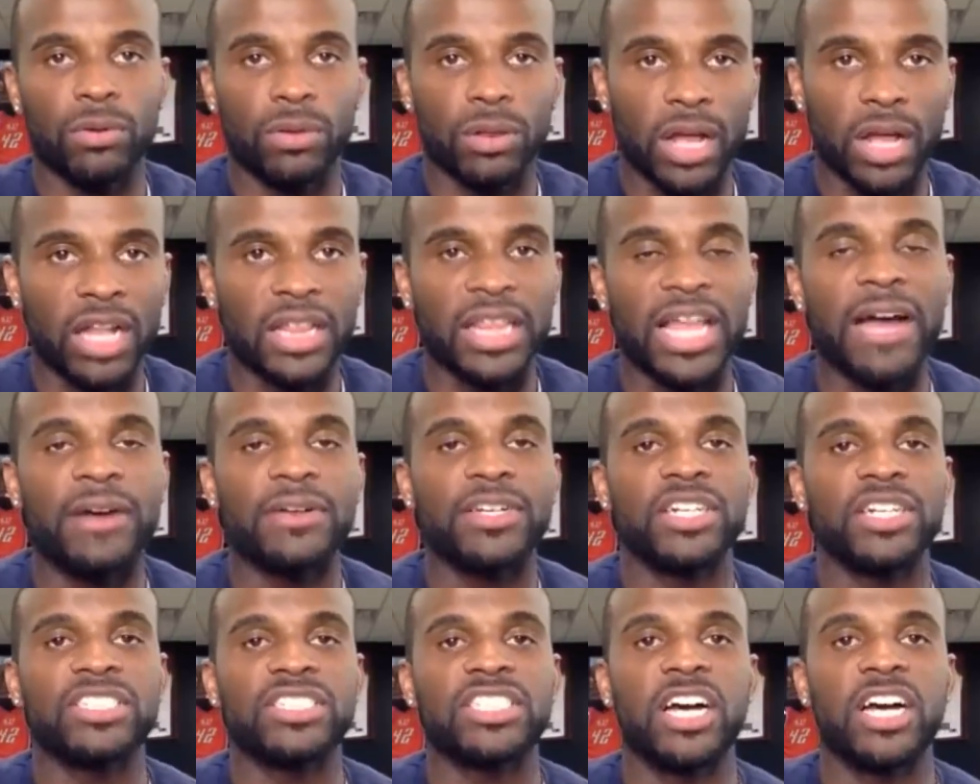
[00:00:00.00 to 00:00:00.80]

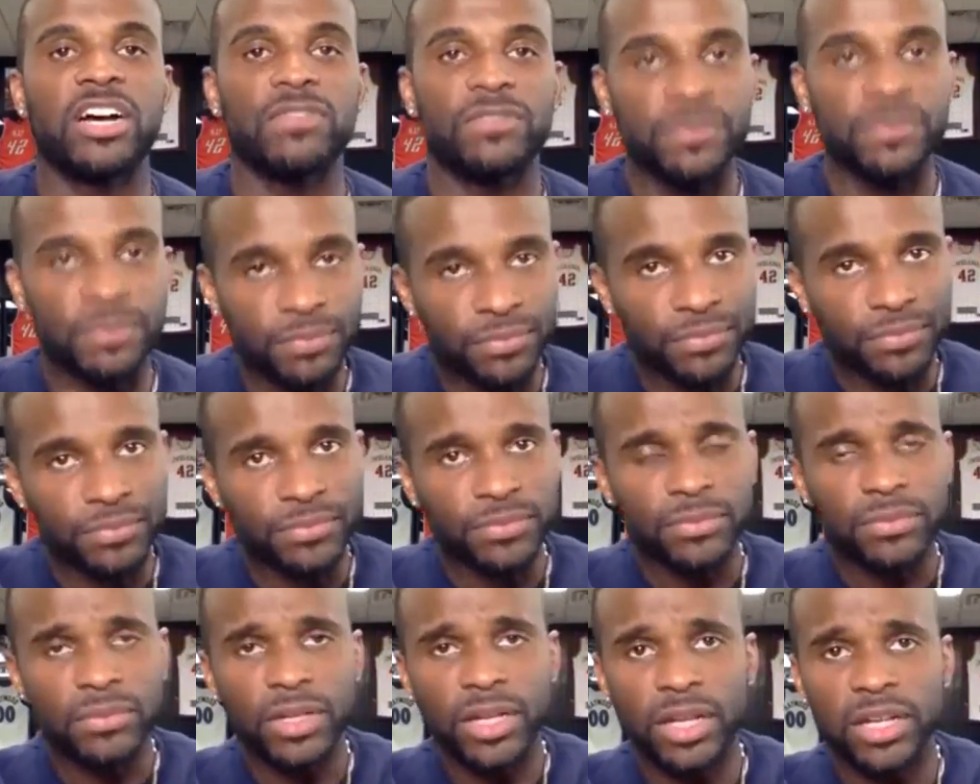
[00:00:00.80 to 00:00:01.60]
allowing yourself
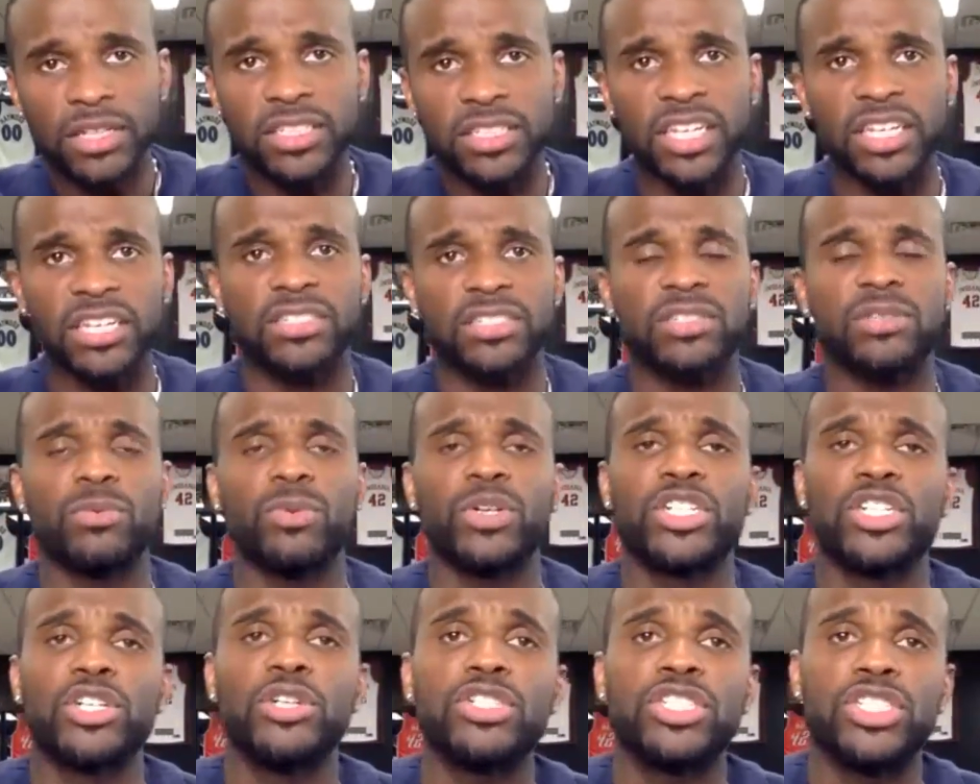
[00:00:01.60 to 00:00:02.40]
to
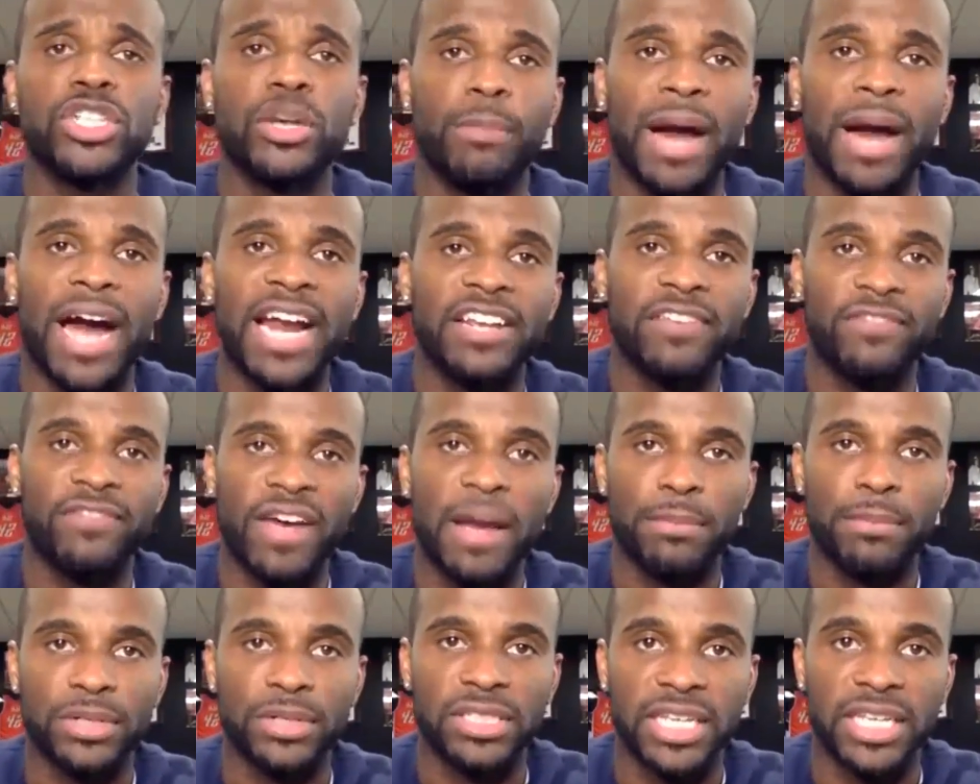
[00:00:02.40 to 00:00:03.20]
reduce your body
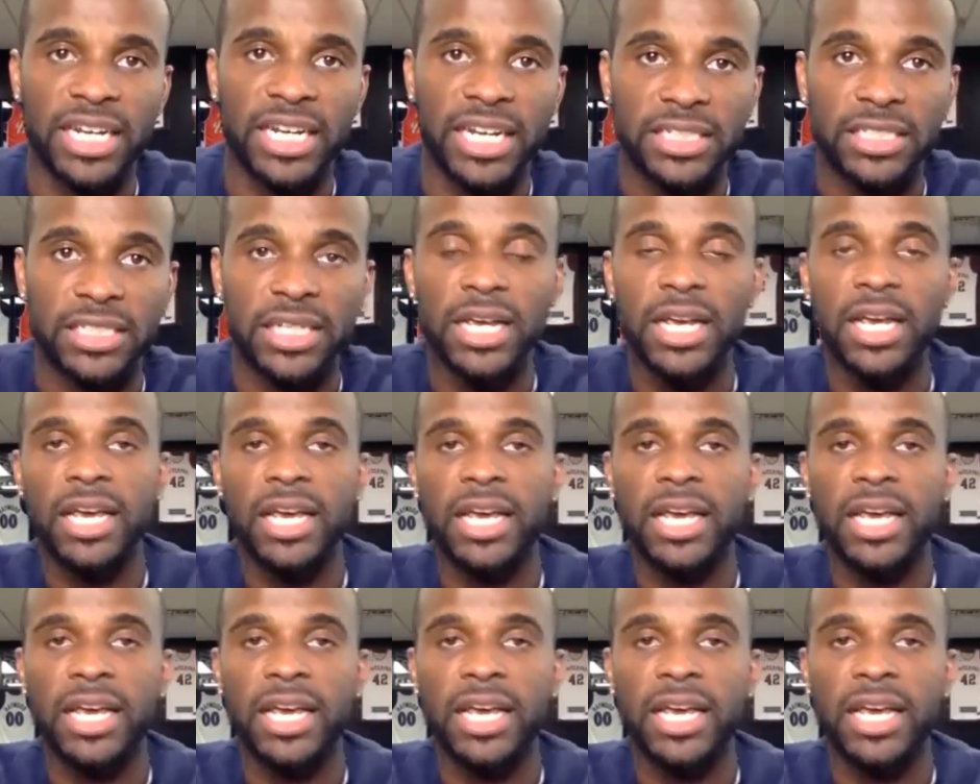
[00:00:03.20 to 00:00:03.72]
fat percentage,